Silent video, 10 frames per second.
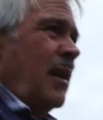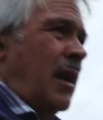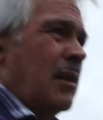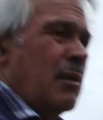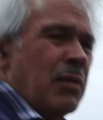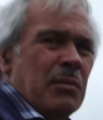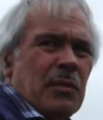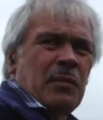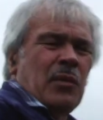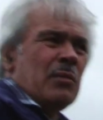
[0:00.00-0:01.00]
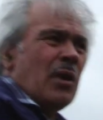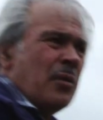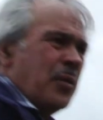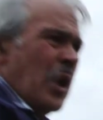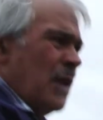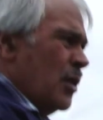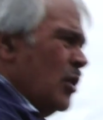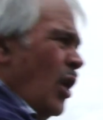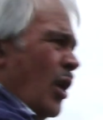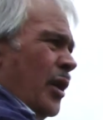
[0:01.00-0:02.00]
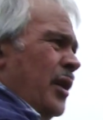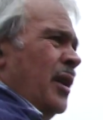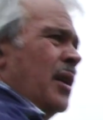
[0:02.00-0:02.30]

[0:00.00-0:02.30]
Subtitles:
And then when my father died,